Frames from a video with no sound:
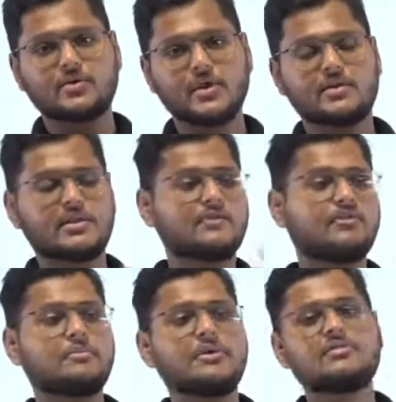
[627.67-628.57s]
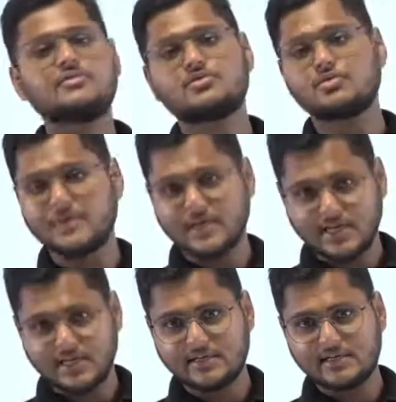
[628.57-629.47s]
Okay, the information should be
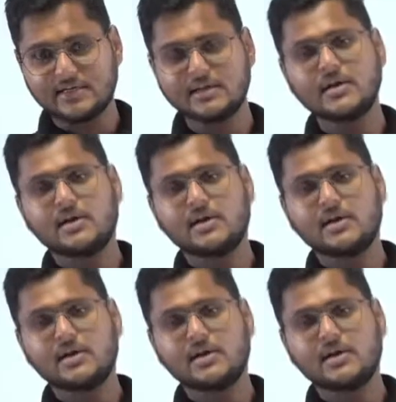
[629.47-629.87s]
correct here.